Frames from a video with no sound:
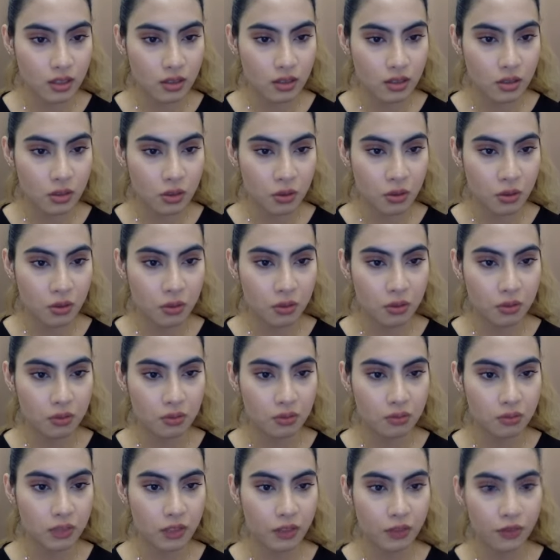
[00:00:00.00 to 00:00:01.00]
So
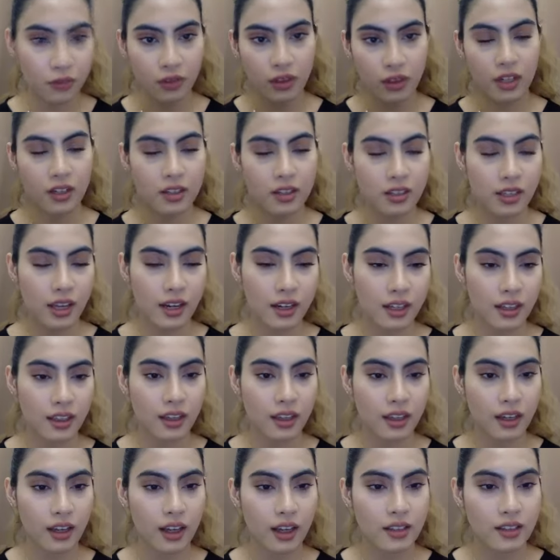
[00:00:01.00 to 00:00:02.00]
if there's anything
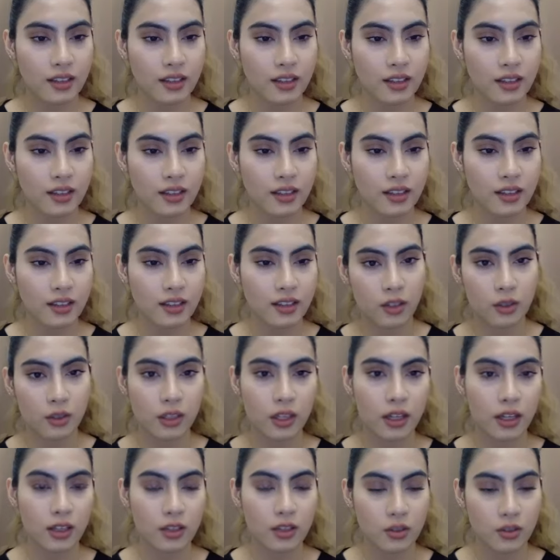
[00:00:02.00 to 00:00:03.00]
else as well you'd
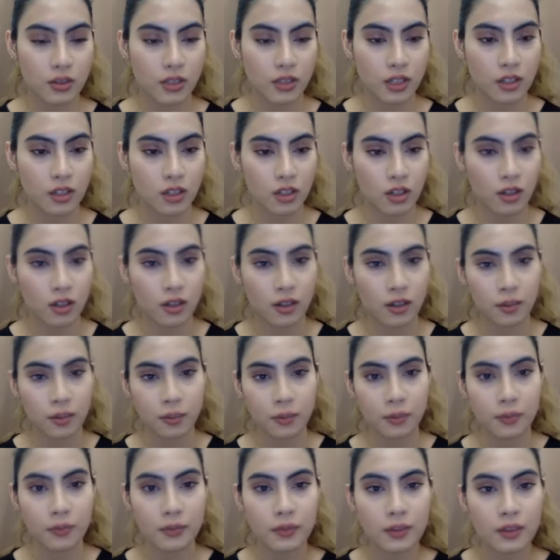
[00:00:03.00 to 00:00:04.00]
like to touch on
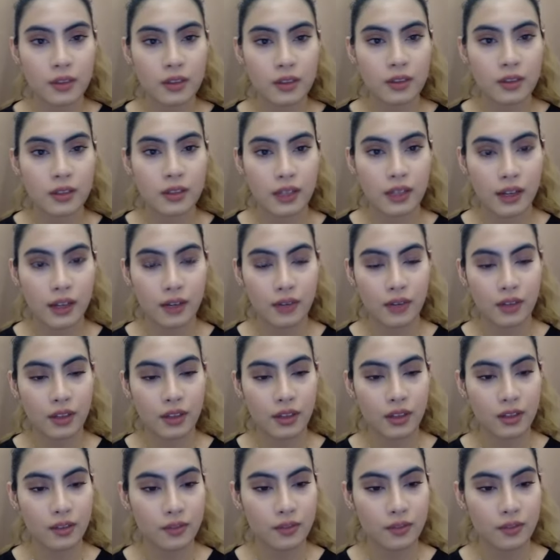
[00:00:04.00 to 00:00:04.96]
everything.